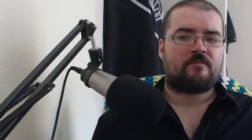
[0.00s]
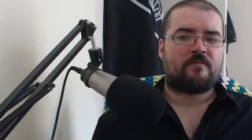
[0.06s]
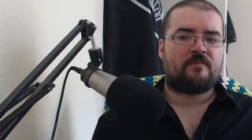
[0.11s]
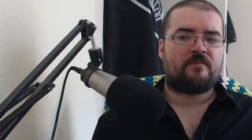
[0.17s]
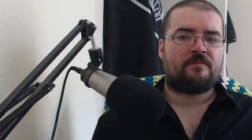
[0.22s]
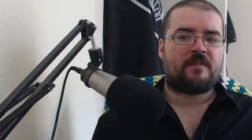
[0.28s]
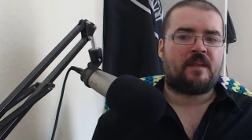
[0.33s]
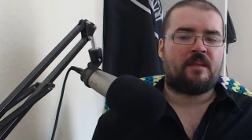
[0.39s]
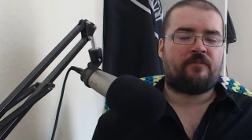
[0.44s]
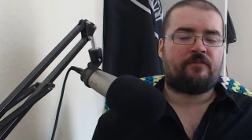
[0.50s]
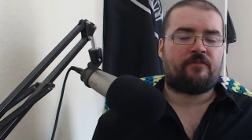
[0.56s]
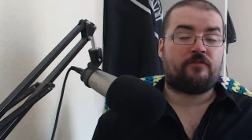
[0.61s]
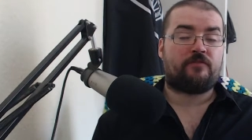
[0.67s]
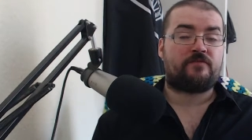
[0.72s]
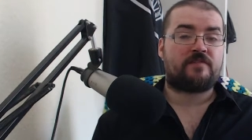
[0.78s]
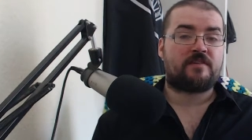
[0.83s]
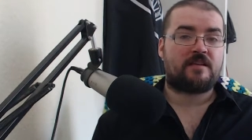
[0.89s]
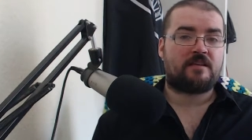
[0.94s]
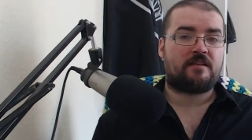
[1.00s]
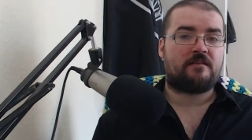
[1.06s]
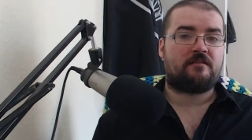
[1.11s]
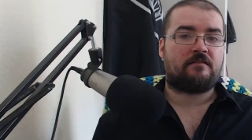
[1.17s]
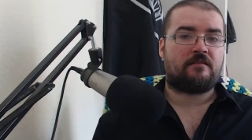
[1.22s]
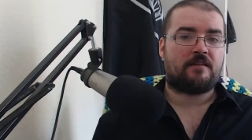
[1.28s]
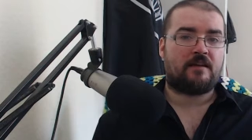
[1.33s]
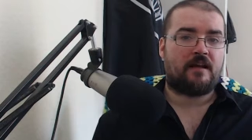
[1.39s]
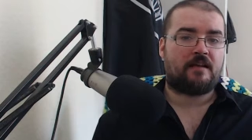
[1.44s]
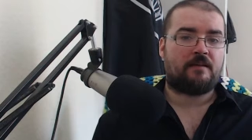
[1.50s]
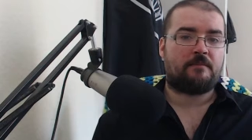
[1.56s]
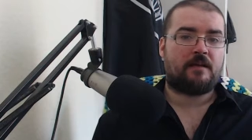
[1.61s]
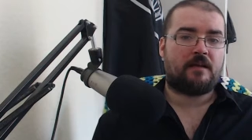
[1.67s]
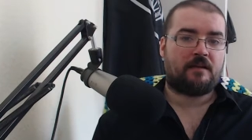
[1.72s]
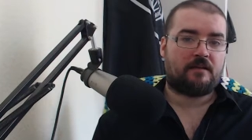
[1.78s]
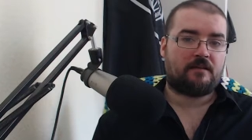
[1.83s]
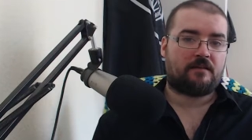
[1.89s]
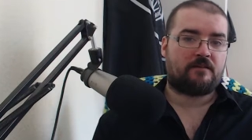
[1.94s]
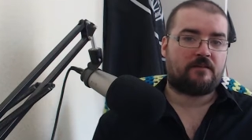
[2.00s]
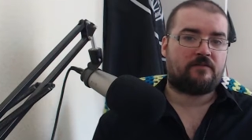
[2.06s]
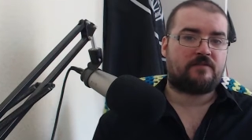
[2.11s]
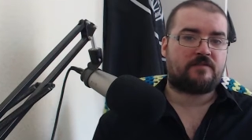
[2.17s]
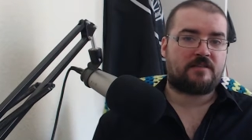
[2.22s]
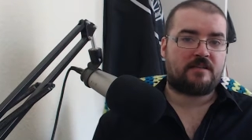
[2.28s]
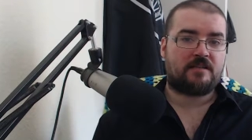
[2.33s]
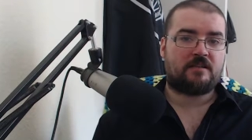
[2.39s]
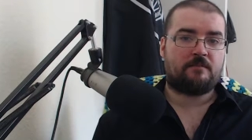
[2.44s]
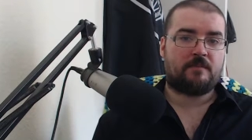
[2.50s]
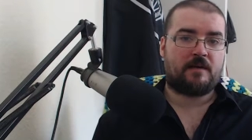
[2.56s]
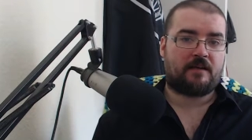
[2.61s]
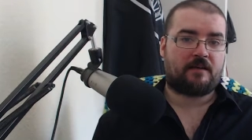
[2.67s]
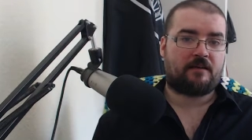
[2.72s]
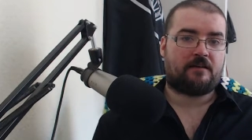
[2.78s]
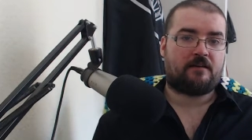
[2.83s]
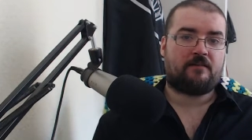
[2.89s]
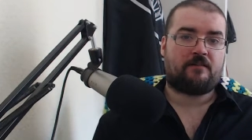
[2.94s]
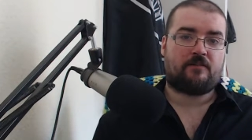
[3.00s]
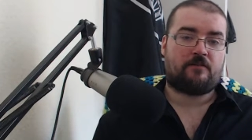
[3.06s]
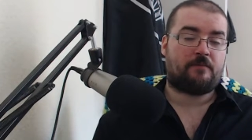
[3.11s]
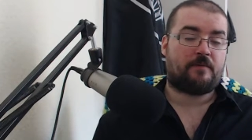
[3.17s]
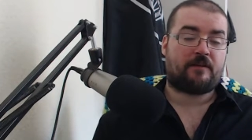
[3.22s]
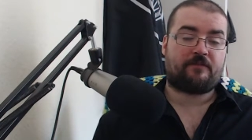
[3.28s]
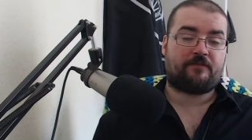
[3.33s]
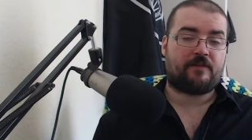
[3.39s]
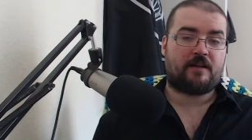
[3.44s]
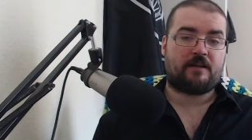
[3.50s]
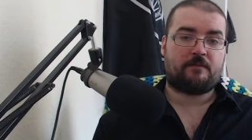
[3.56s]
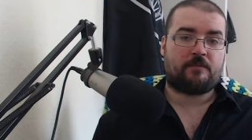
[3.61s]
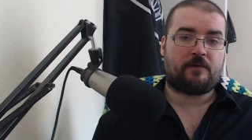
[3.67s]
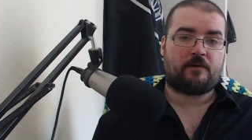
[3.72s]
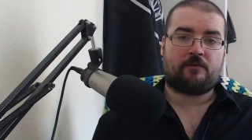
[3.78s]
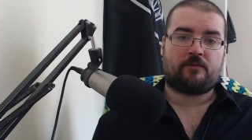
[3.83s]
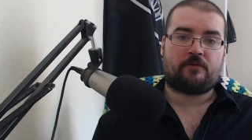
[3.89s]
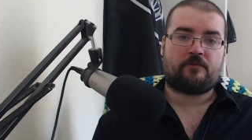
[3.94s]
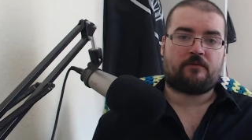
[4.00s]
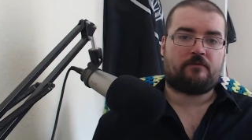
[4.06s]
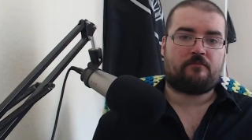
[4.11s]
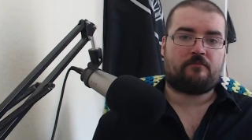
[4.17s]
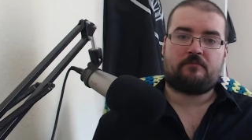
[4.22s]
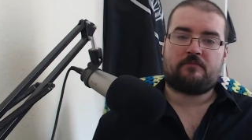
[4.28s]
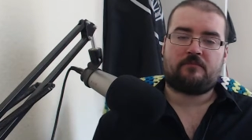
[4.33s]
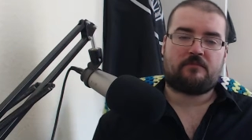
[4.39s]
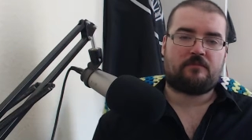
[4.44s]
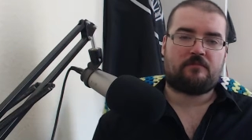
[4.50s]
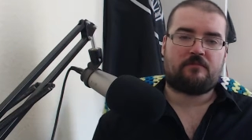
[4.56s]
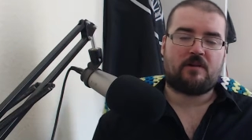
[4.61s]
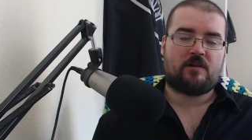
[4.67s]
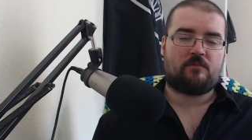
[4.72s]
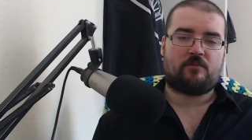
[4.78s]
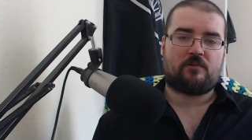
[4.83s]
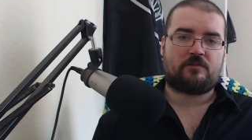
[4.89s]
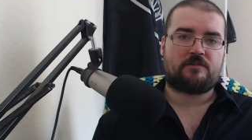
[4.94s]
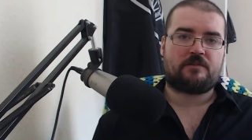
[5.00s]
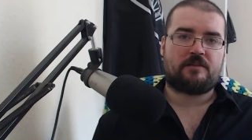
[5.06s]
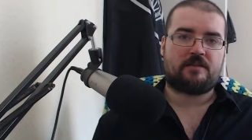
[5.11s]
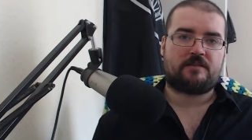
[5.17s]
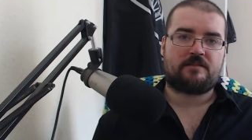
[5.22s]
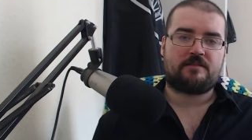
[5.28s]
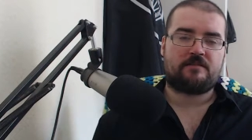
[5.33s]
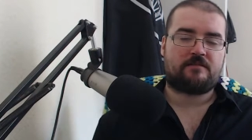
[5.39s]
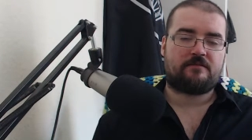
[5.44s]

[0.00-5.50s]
if you've seen the anime and you've seen the manga and you're a big fan of both, don't watch this.